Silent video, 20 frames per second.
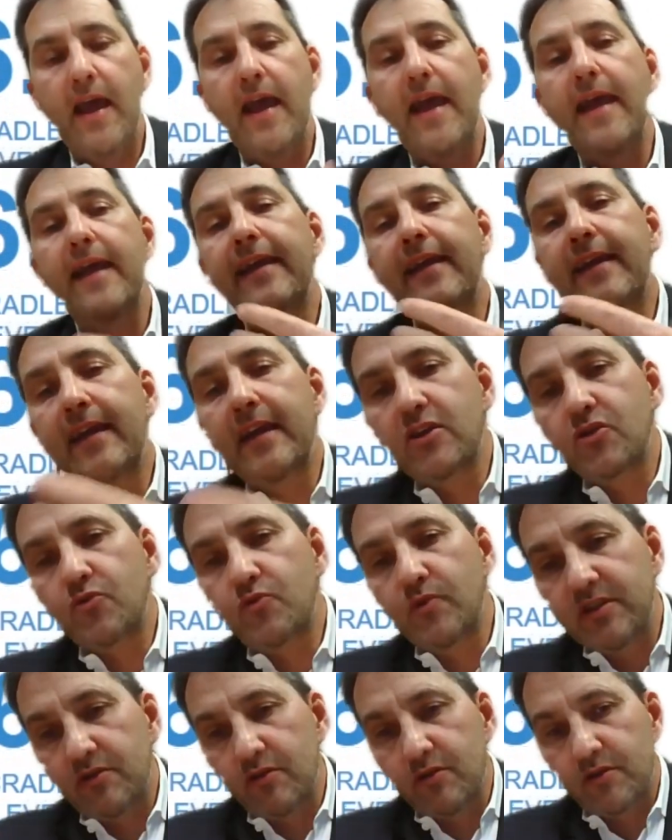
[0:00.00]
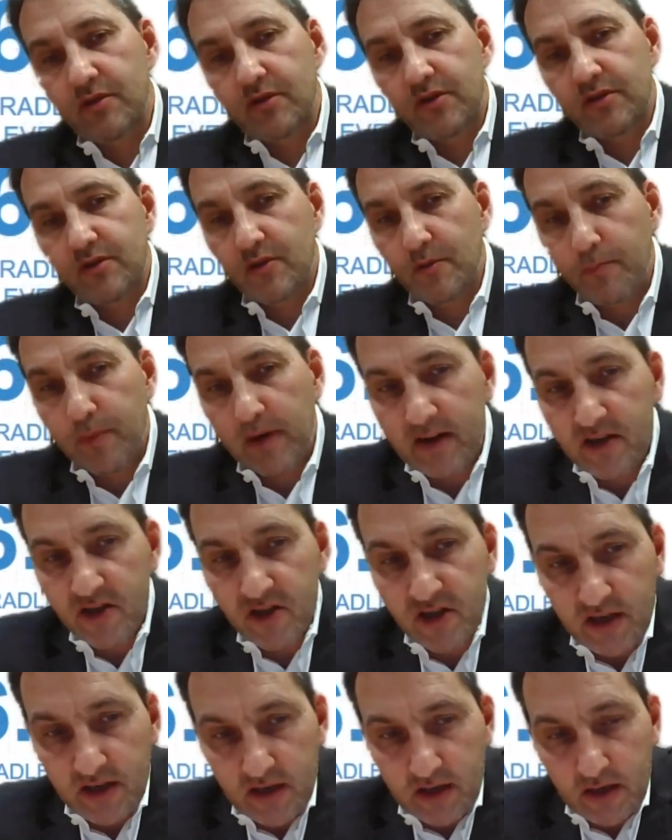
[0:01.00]
engage with the supply
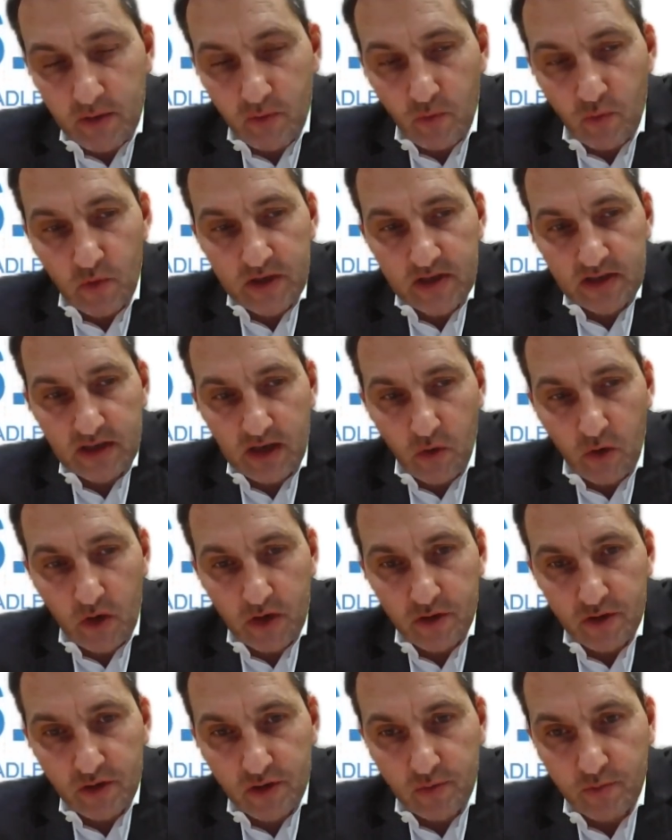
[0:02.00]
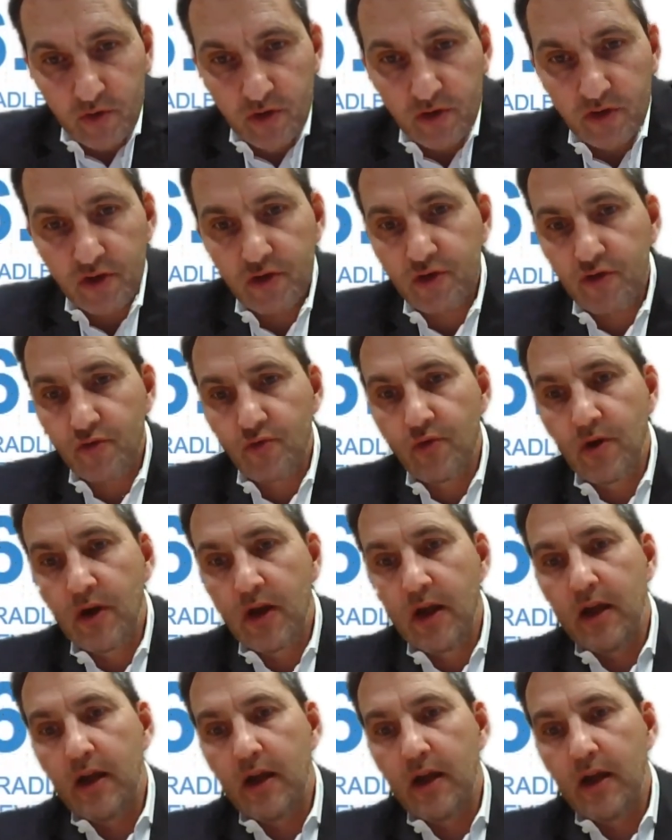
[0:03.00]
chain and with our customers to